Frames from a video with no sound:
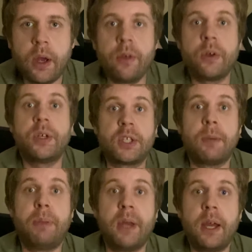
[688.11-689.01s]
and it's a
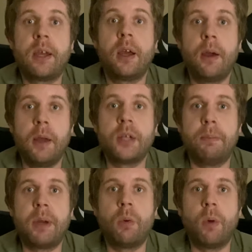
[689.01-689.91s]
big
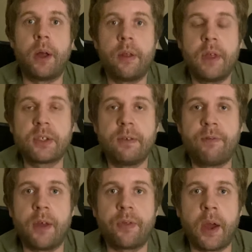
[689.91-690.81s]
one. That's a
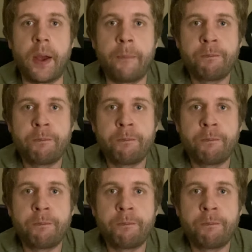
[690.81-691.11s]
fine thing.